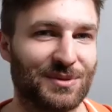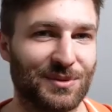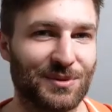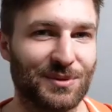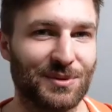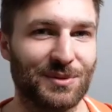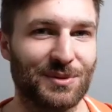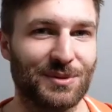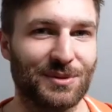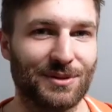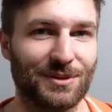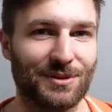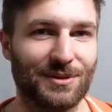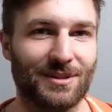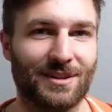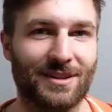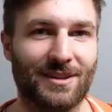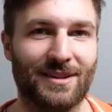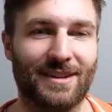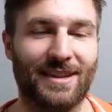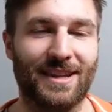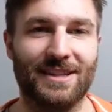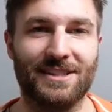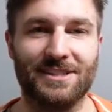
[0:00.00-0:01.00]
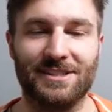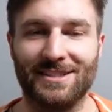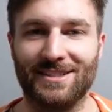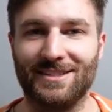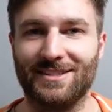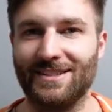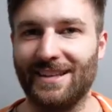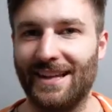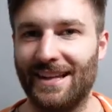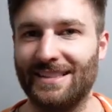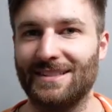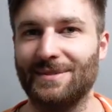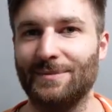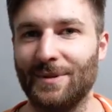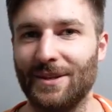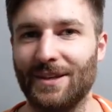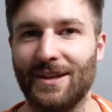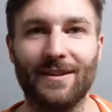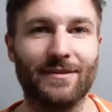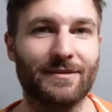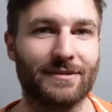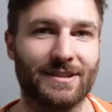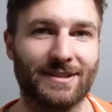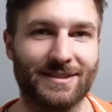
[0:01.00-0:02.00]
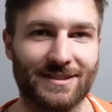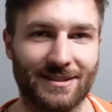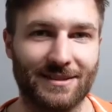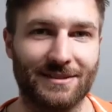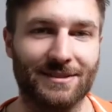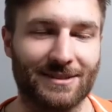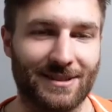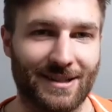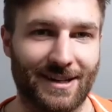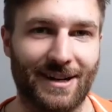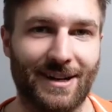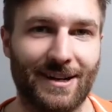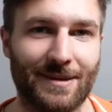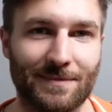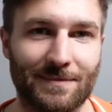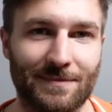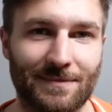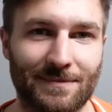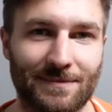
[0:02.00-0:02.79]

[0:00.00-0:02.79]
tool that just gets me every single time.